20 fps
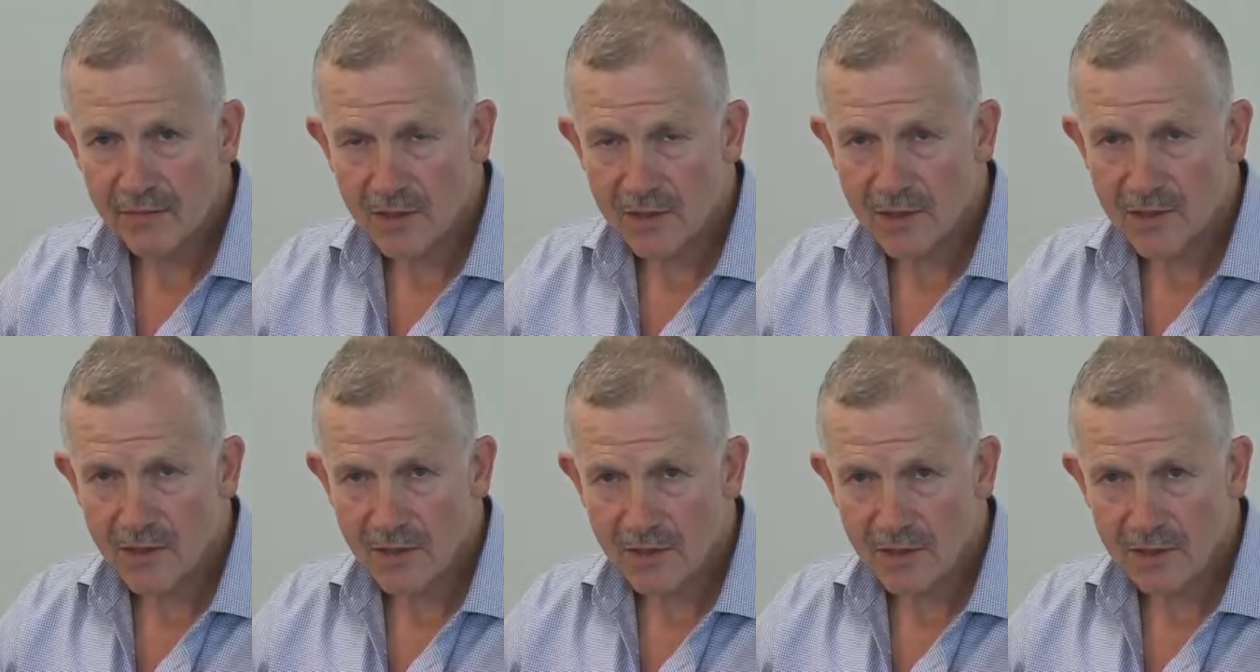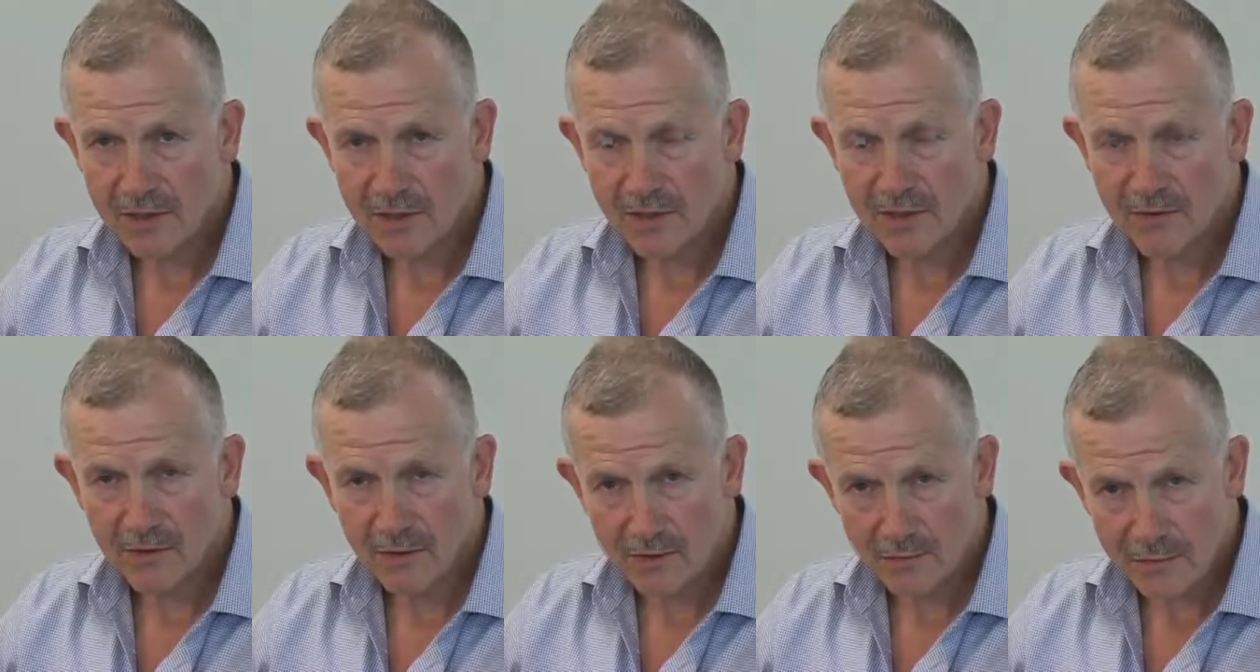which are
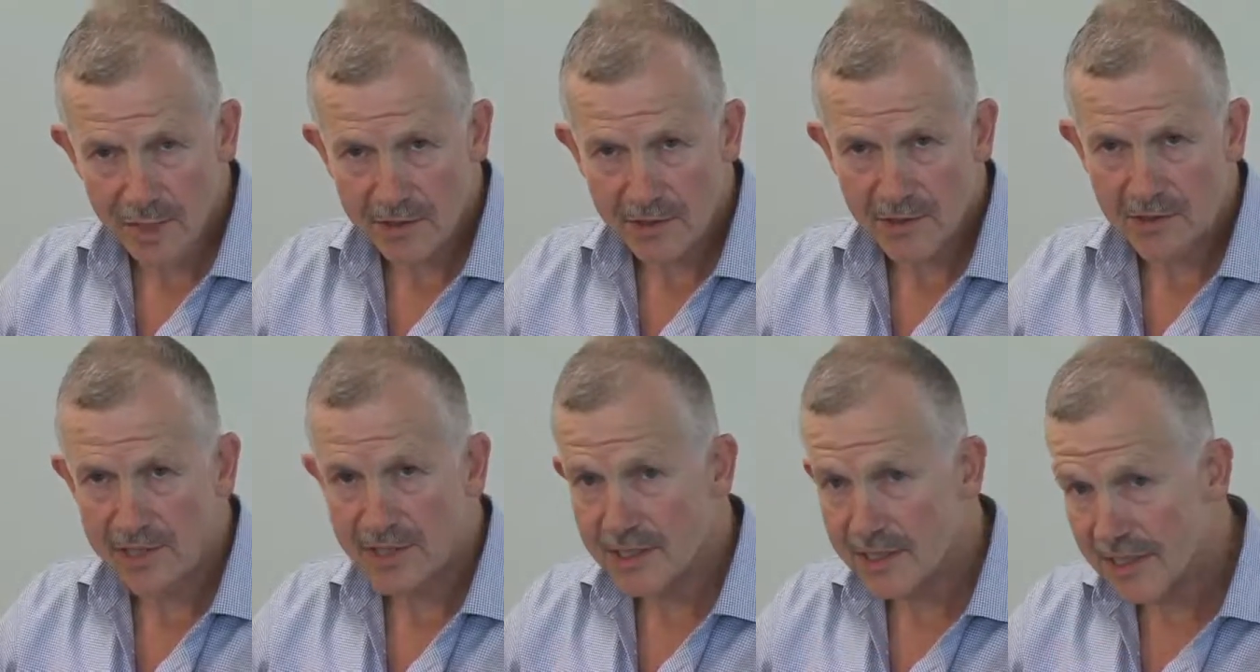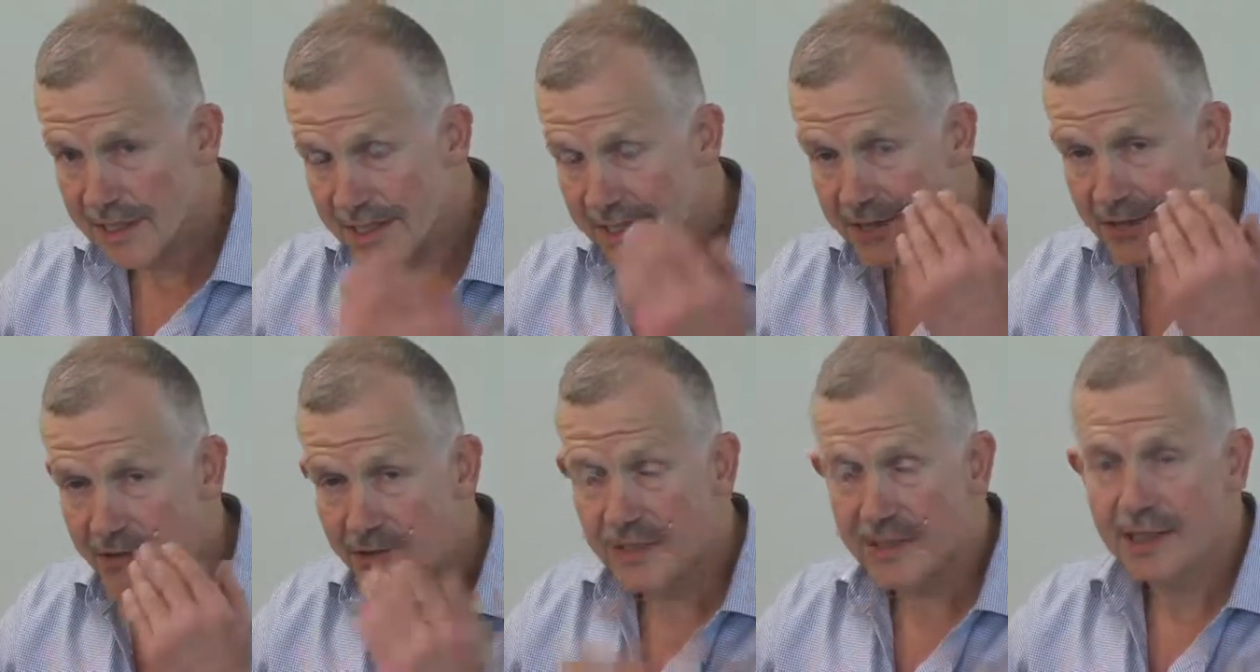little muscles in the
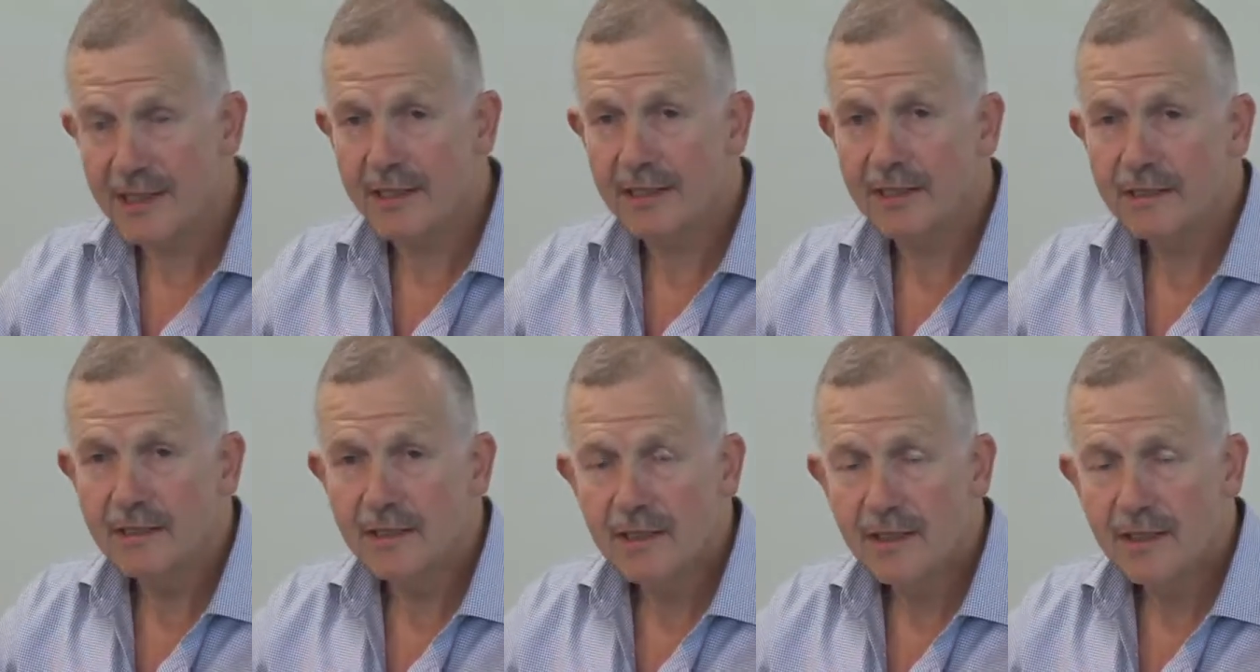inner ear,